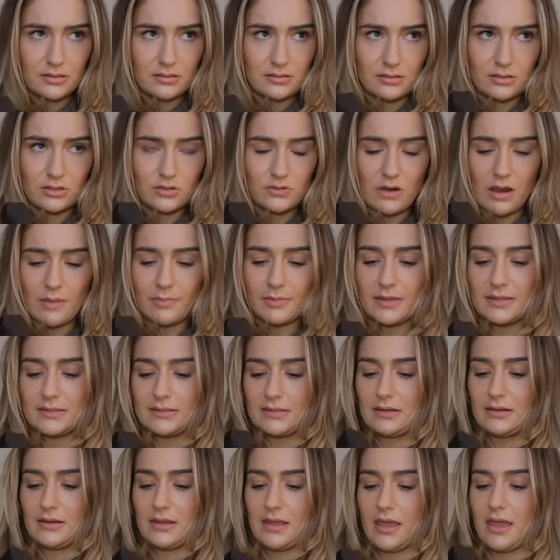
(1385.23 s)
The strap is
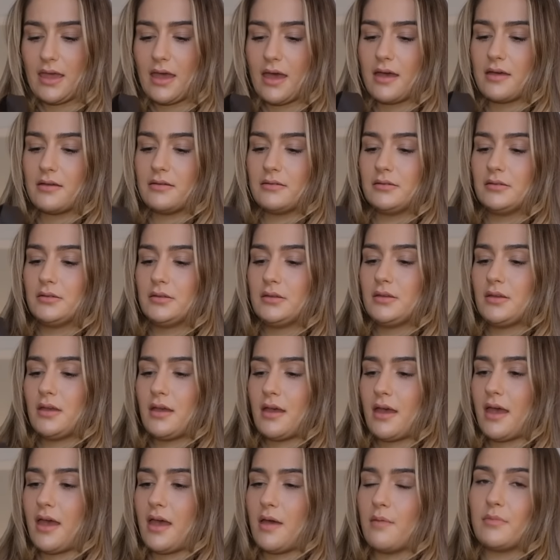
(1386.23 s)
in here,
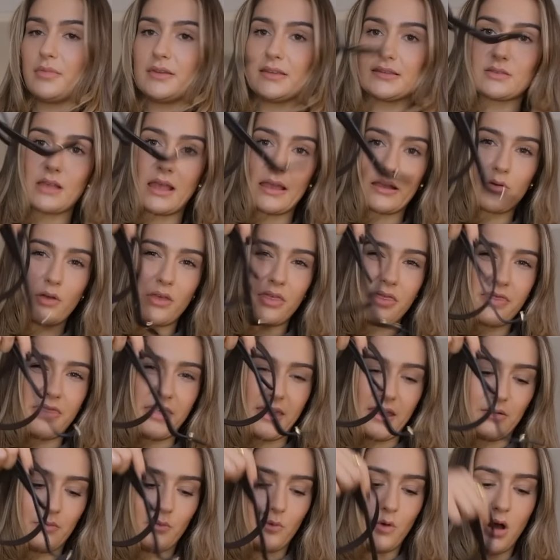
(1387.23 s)
but it's like a
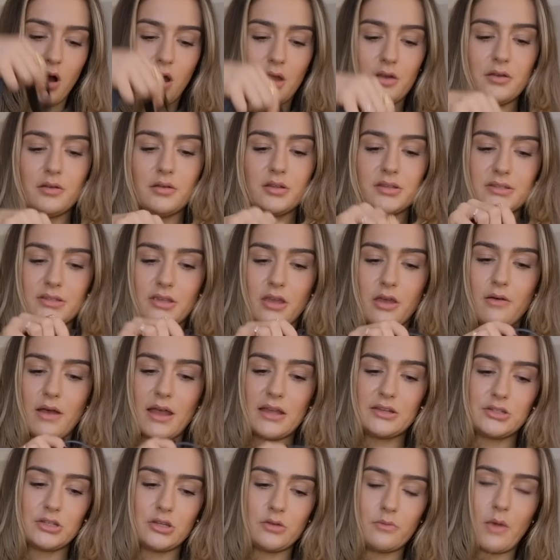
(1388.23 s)
thin one, so
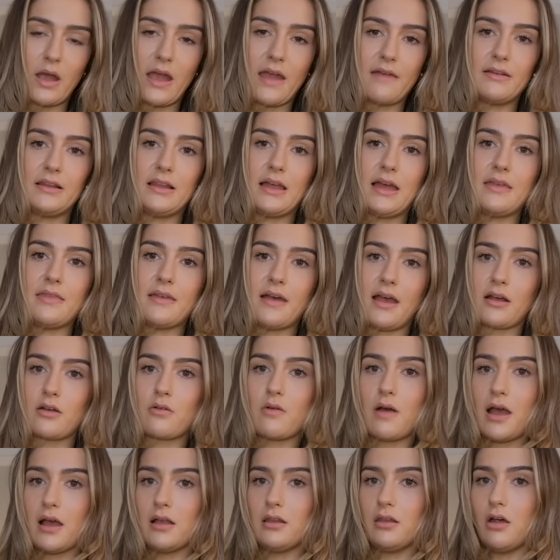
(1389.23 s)
I do wear it like that
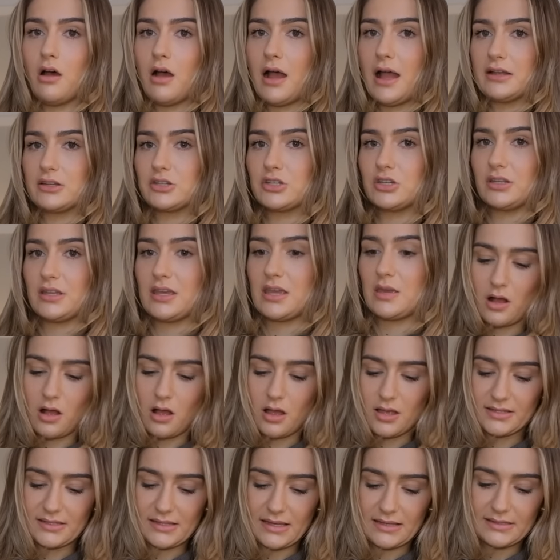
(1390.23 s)
quite a lot actually,
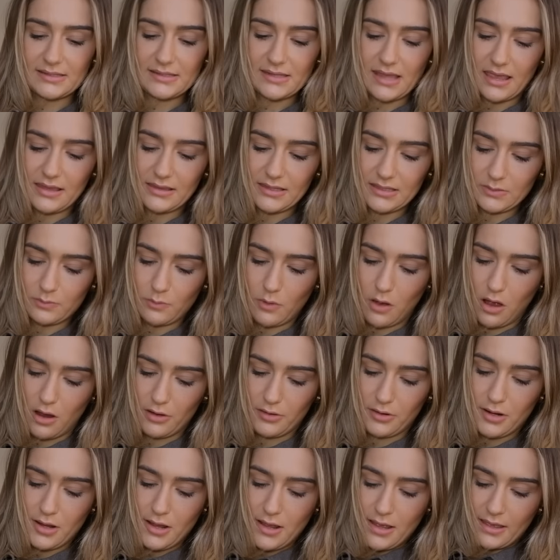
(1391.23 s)
because I'd say this
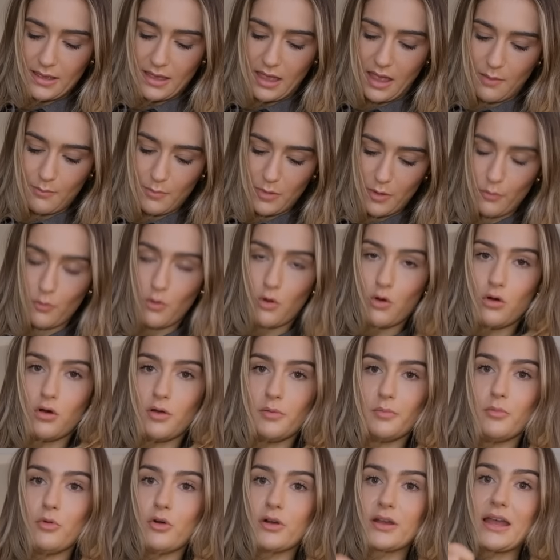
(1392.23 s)
one can be
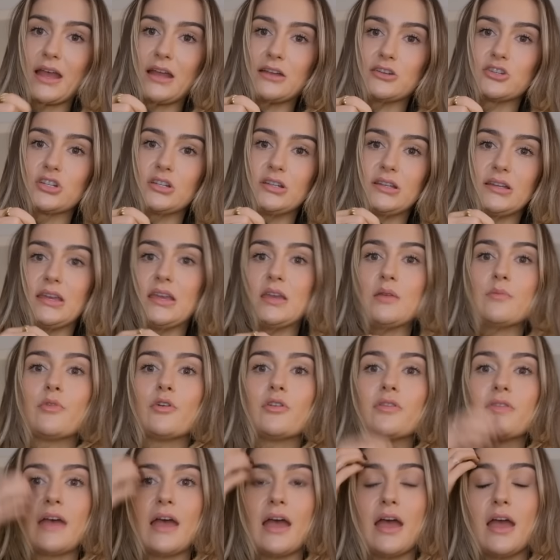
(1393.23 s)
worn more casually
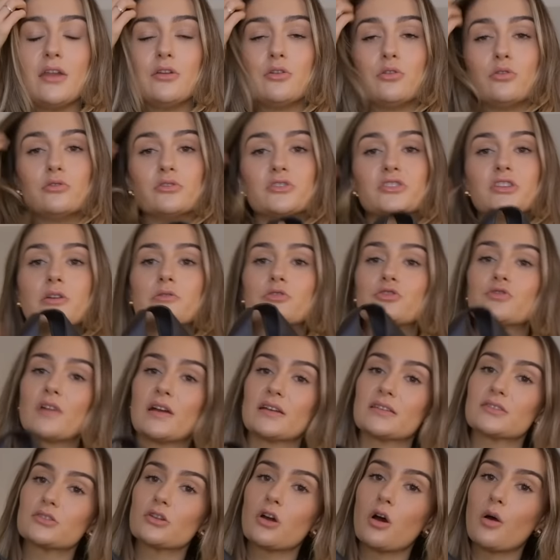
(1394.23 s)
but then also
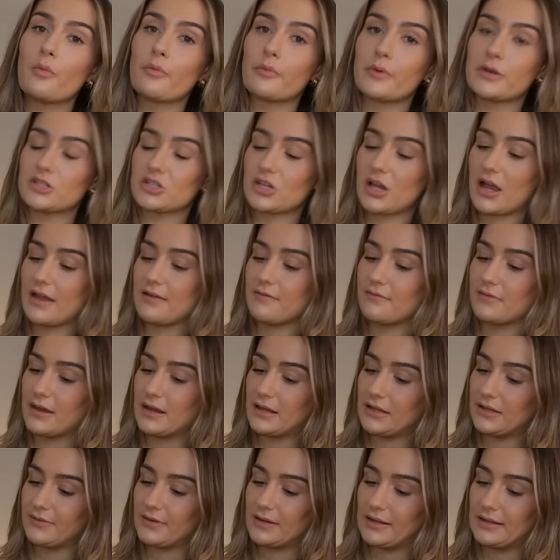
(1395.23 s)
dressed up, which I
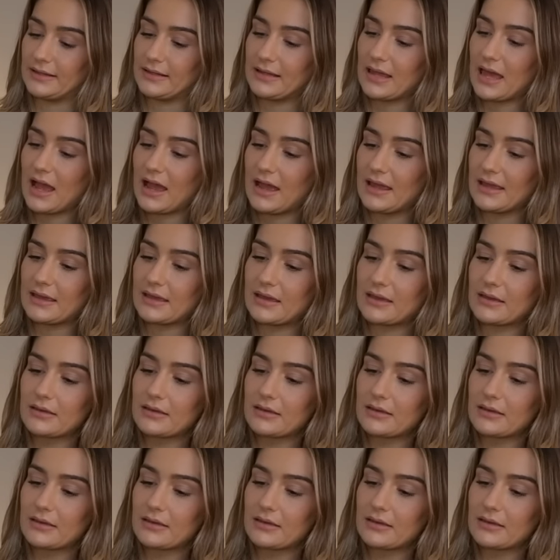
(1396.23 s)
really, really like.